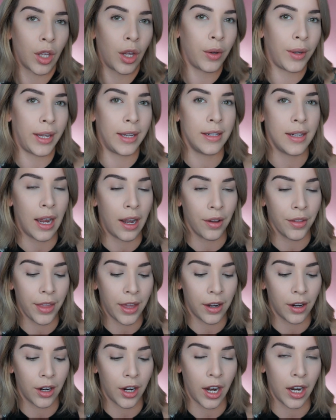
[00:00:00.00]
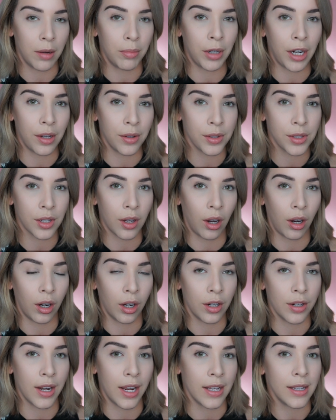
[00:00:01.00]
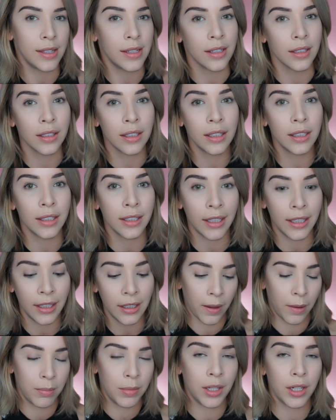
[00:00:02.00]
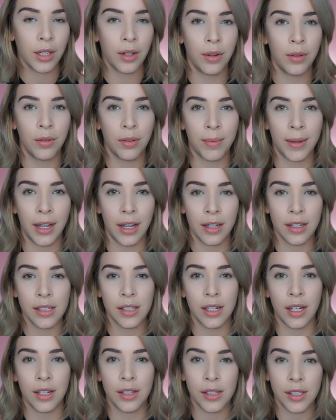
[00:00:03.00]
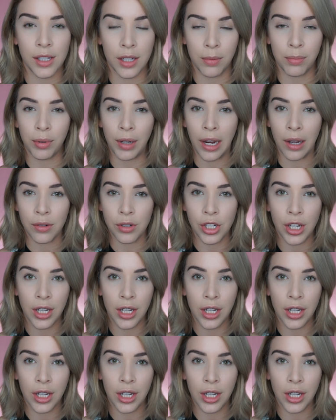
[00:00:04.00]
Okay, now that our eyebrows are nice and clean, I'm gonna go in with my Anastasia brow